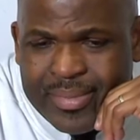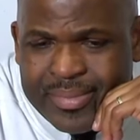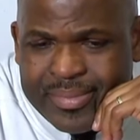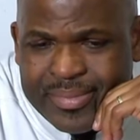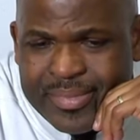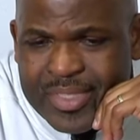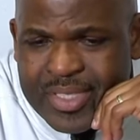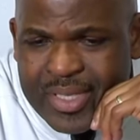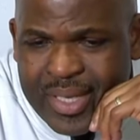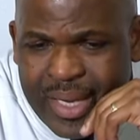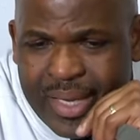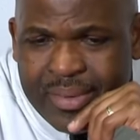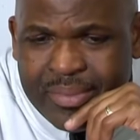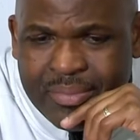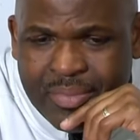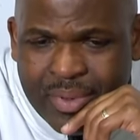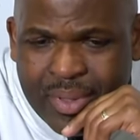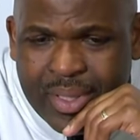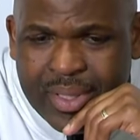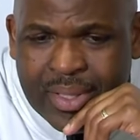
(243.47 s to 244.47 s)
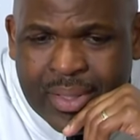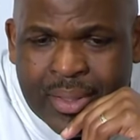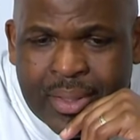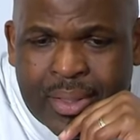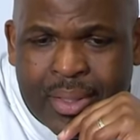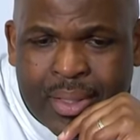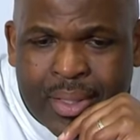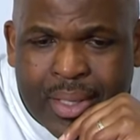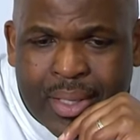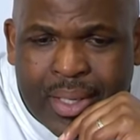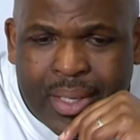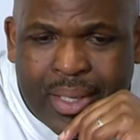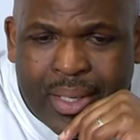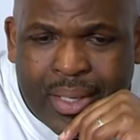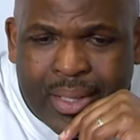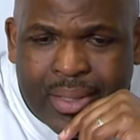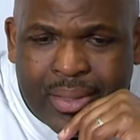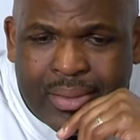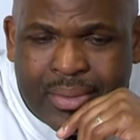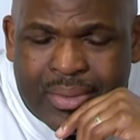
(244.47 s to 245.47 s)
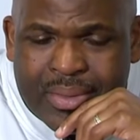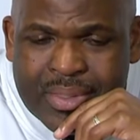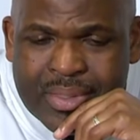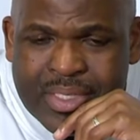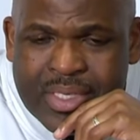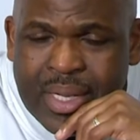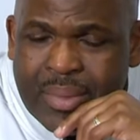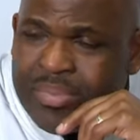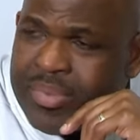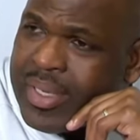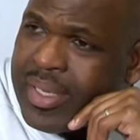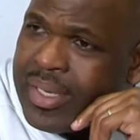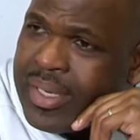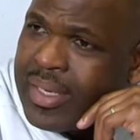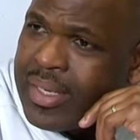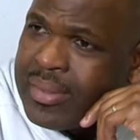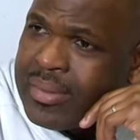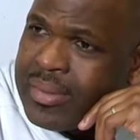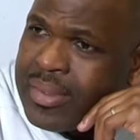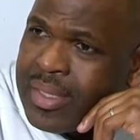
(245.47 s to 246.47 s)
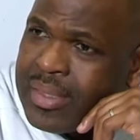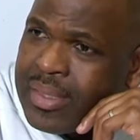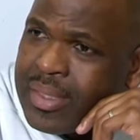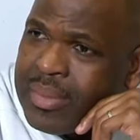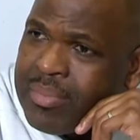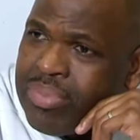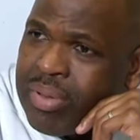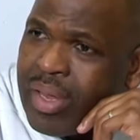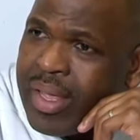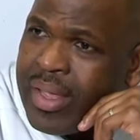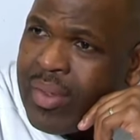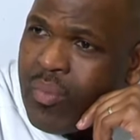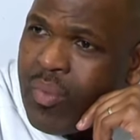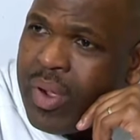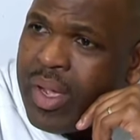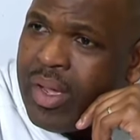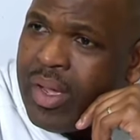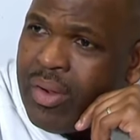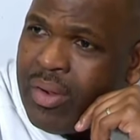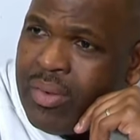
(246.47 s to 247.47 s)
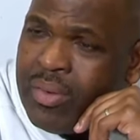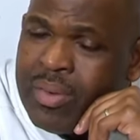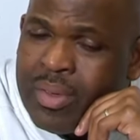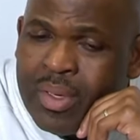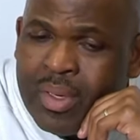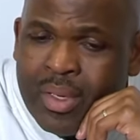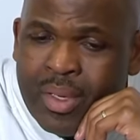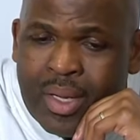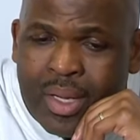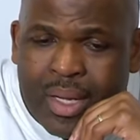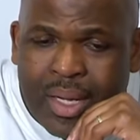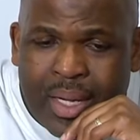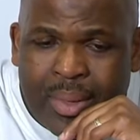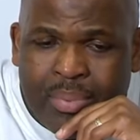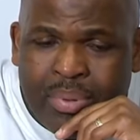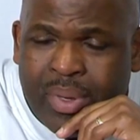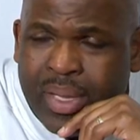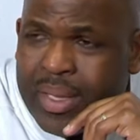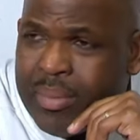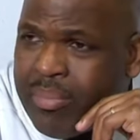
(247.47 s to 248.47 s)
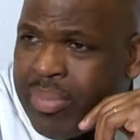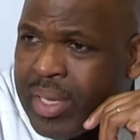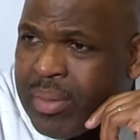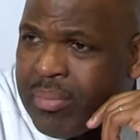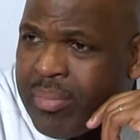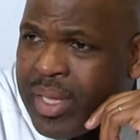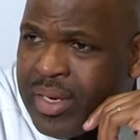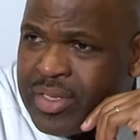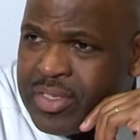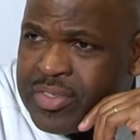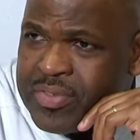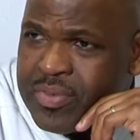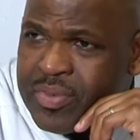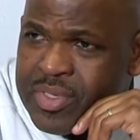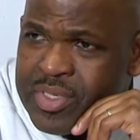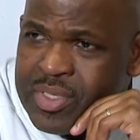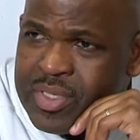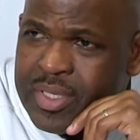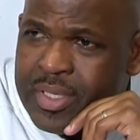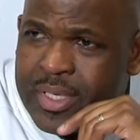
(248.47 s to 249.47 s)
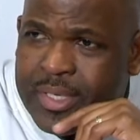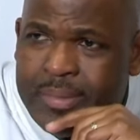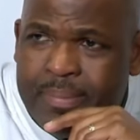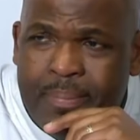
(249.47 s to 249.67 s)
John really stepped in and played well, playing big minutes for us tonight.